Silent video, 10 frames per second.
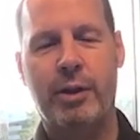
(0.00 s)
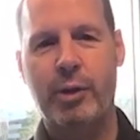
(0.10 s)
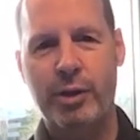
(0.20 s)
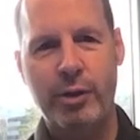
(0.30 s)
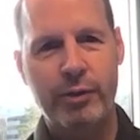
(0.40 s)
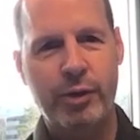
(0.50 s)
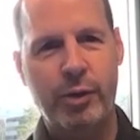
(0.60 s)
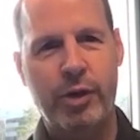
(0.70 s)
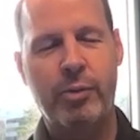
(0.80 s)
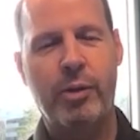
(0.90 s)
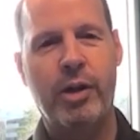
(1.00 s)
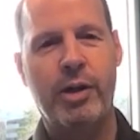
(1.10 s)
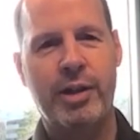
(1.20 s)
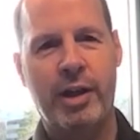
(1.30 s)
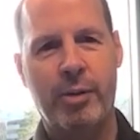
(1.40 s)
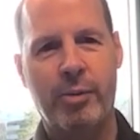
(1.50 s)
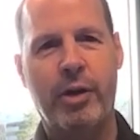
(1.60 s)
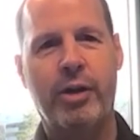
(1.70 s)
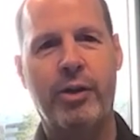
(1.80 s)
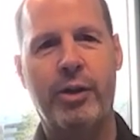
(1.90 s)
We do have two other markets, animal
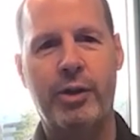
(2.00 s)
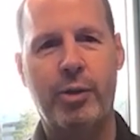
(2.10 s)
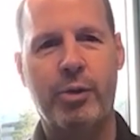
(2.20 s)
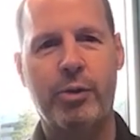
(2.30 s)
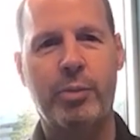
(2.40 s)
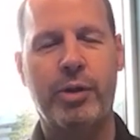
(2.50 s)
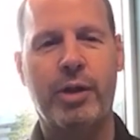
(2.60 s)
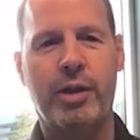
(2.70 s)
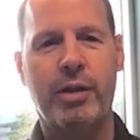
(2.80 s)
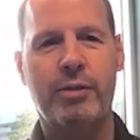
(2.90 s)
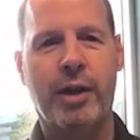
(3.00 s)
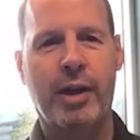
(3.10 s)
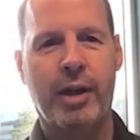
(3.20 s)
health and human reproductive.